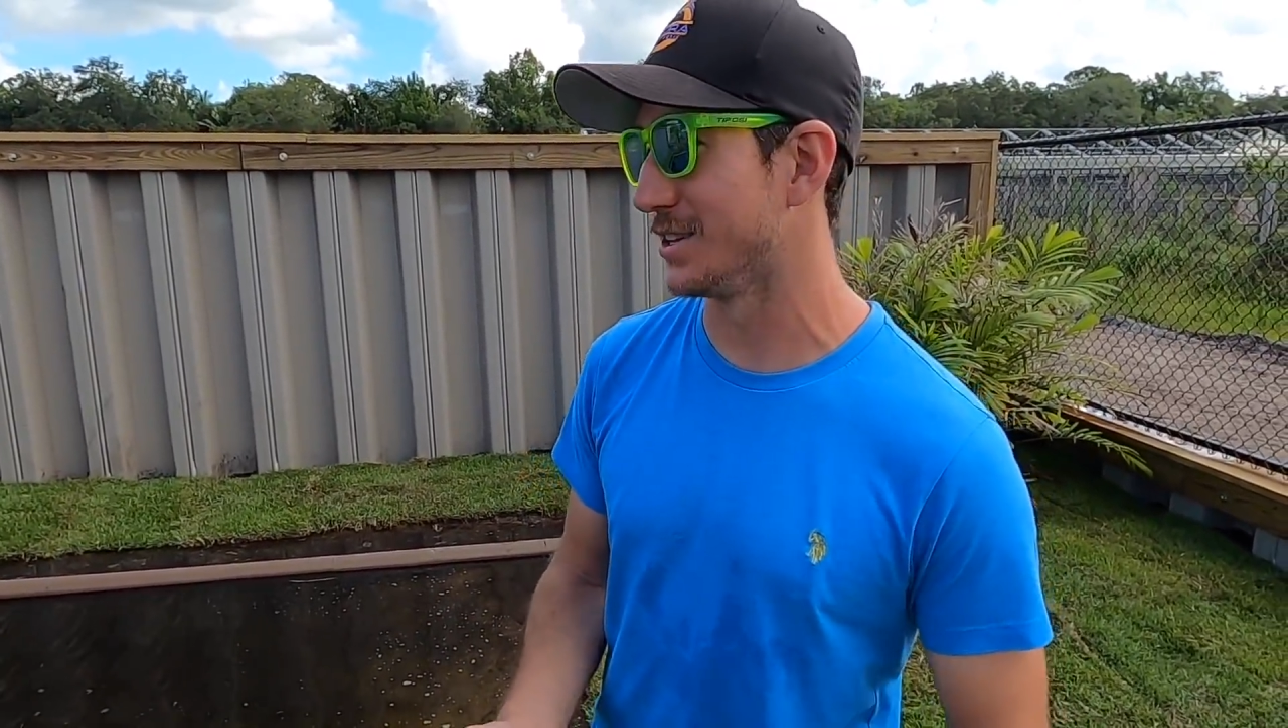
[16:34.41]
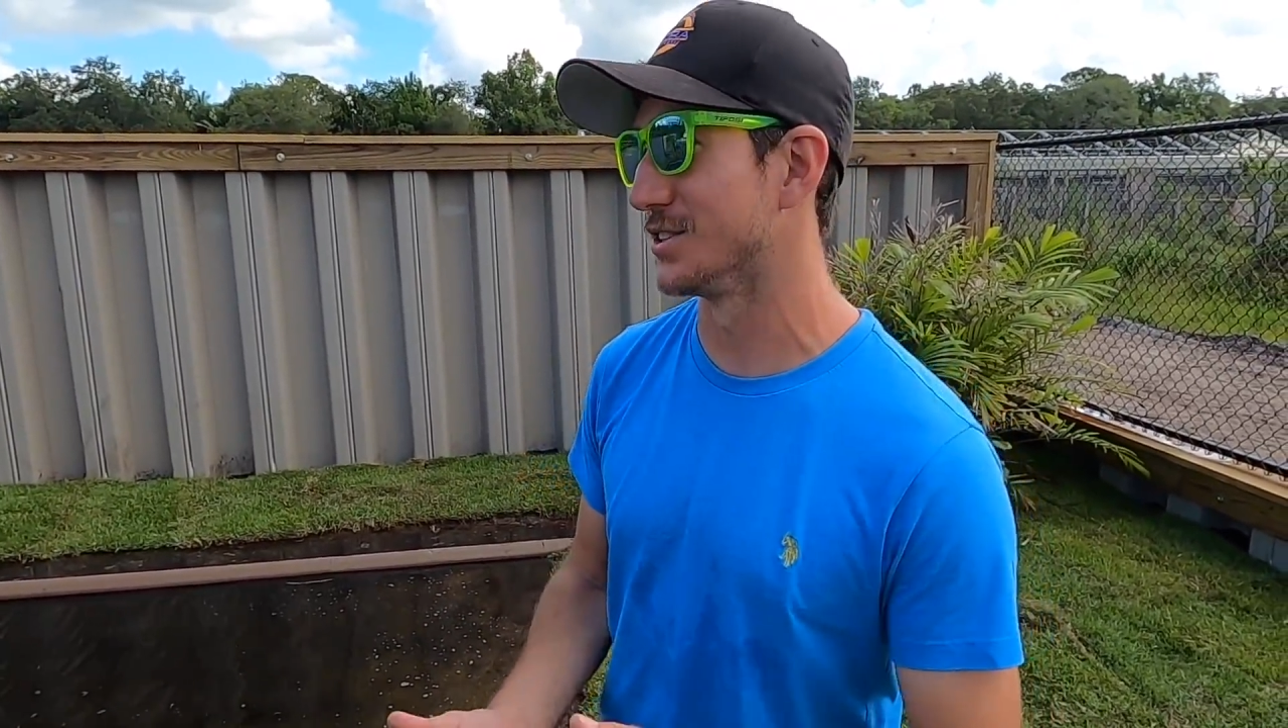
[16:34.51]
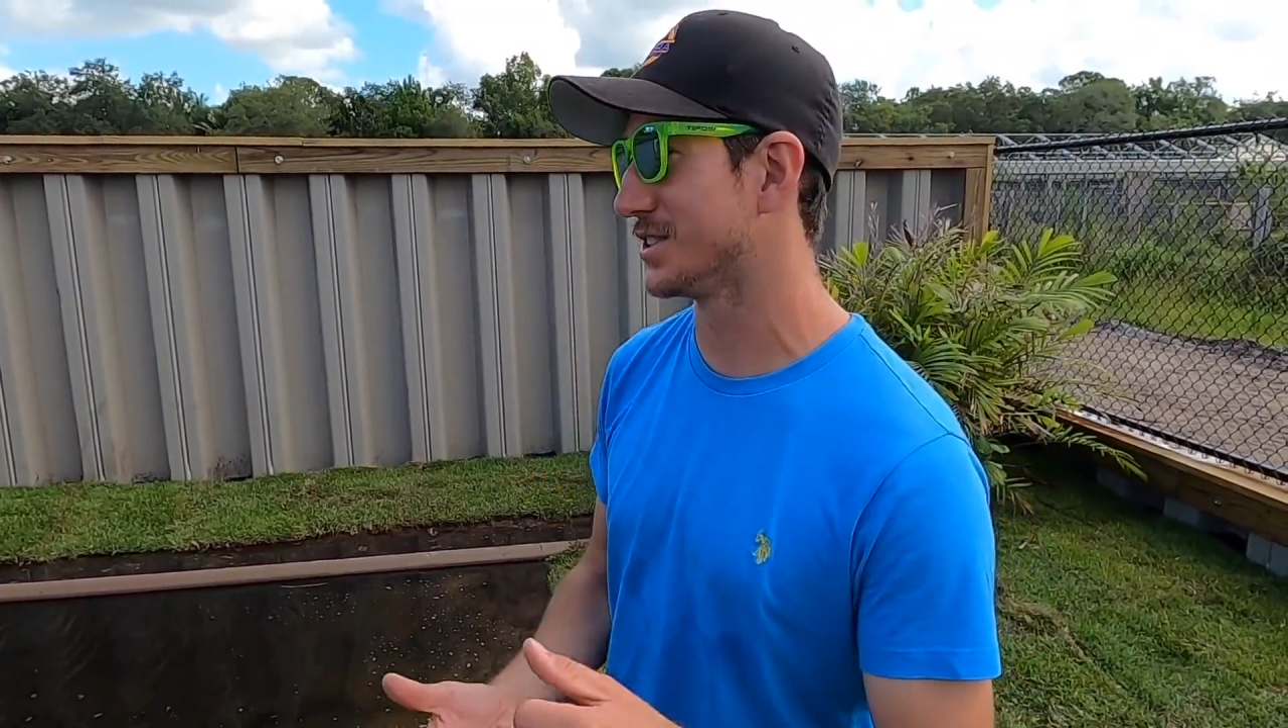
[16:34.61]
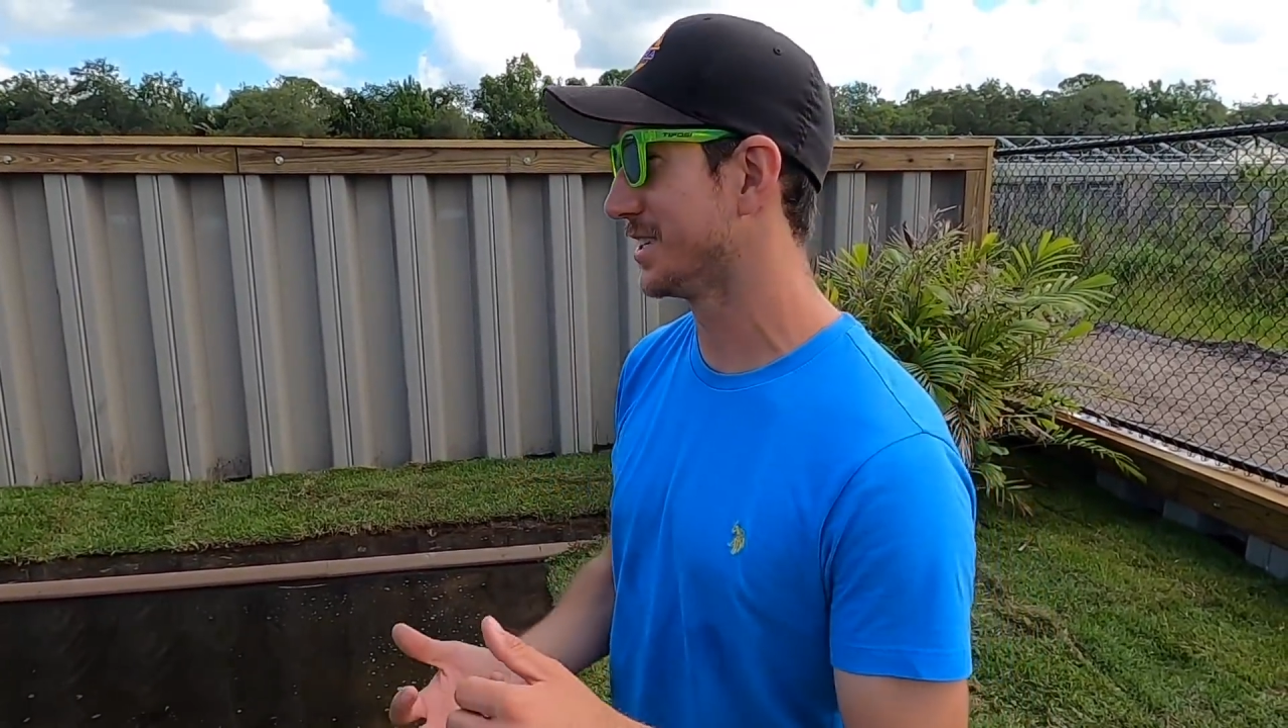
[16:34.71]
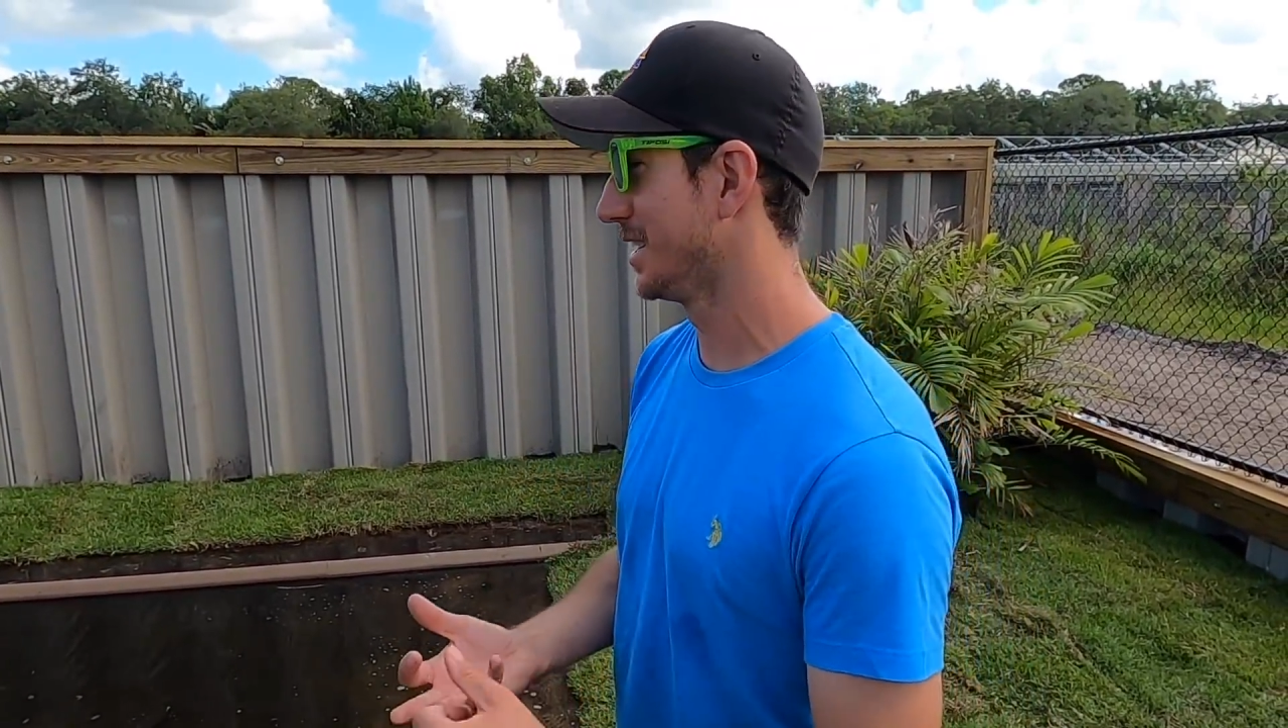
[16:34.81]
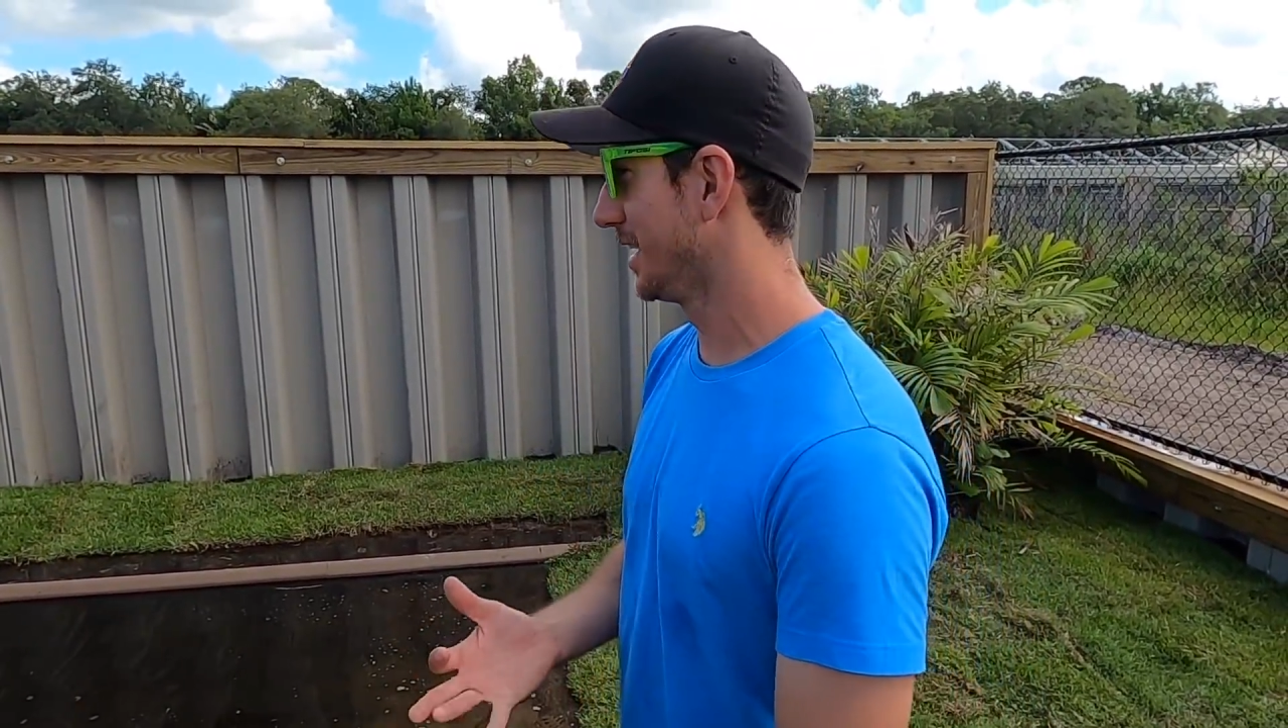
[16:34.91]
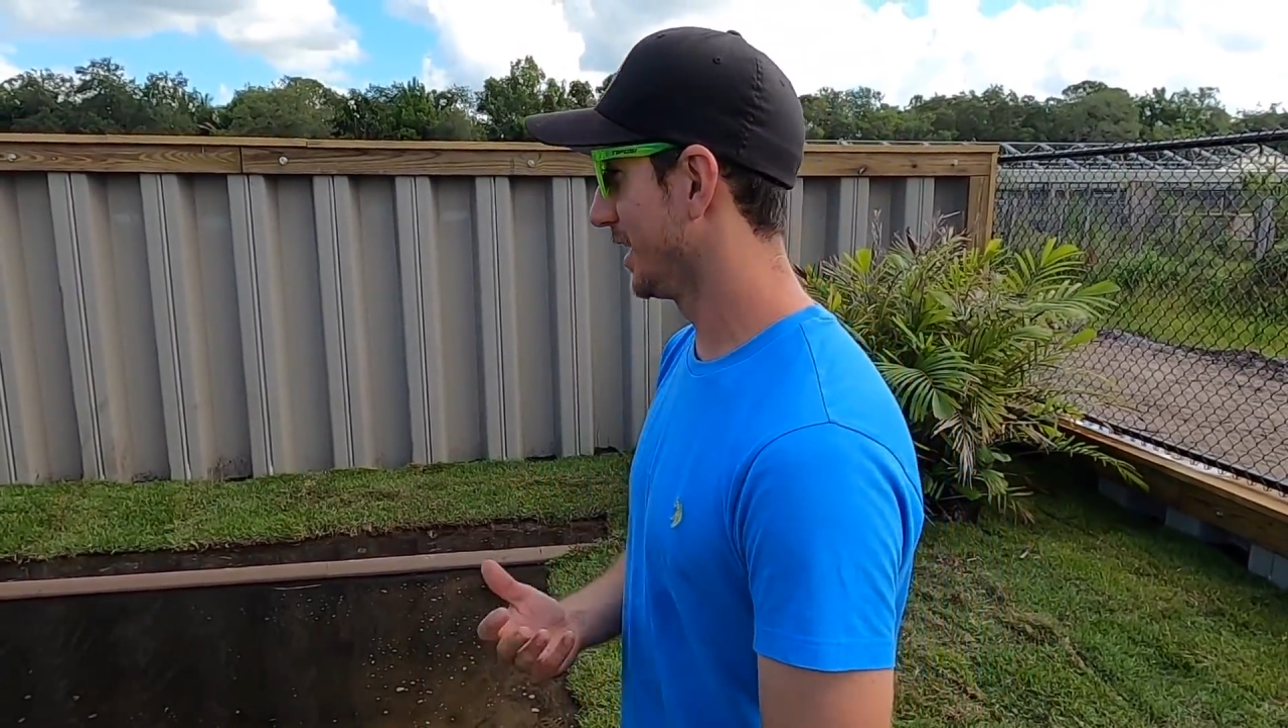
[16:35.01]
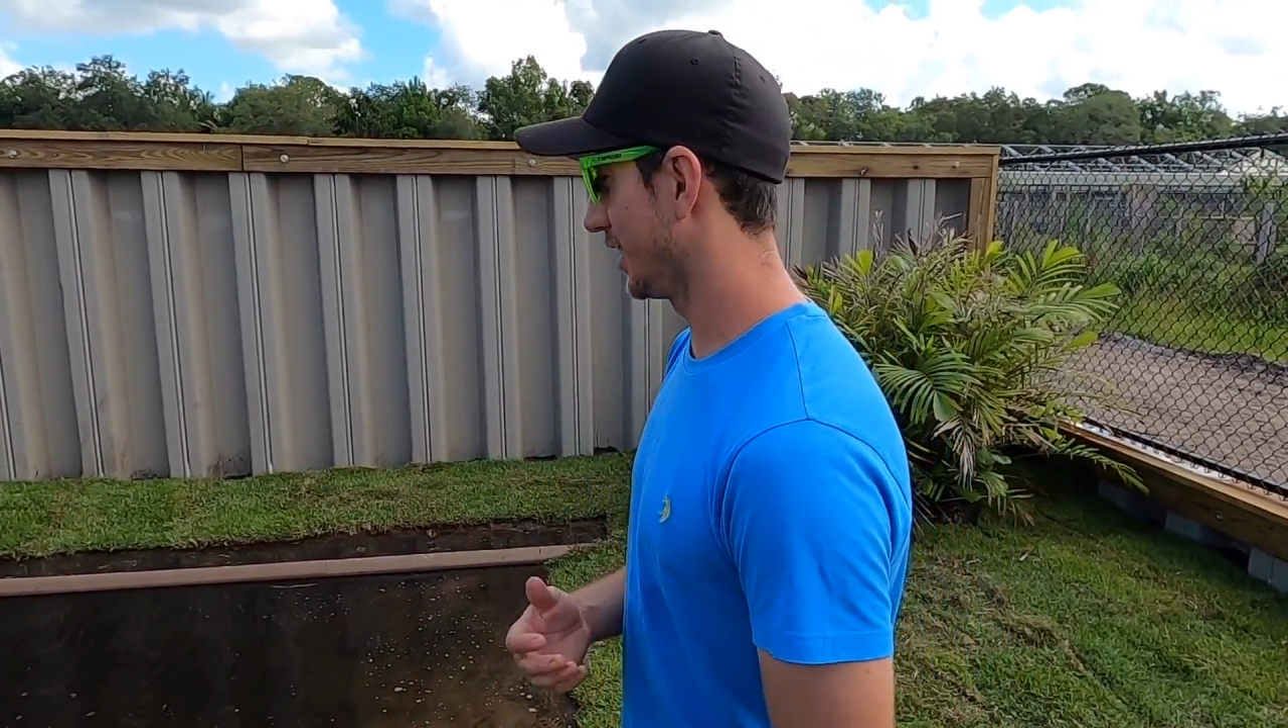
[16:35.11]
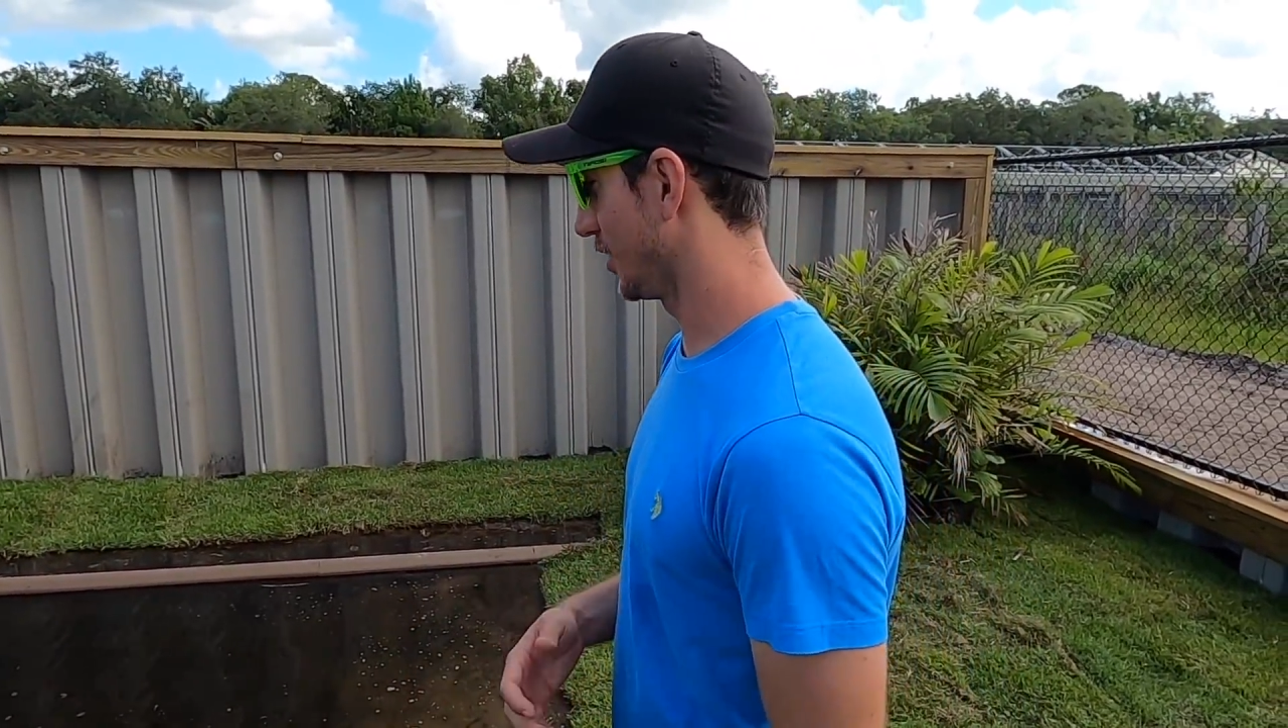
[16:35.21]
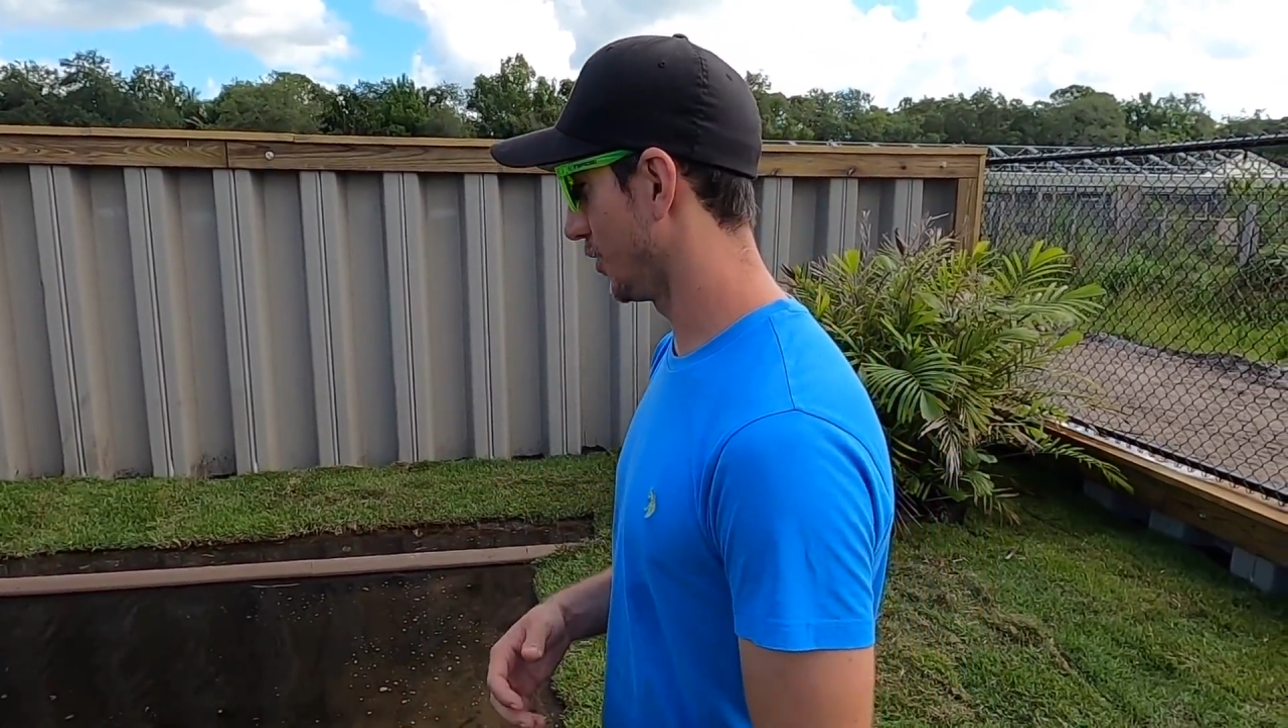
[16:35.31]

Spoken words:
There's, you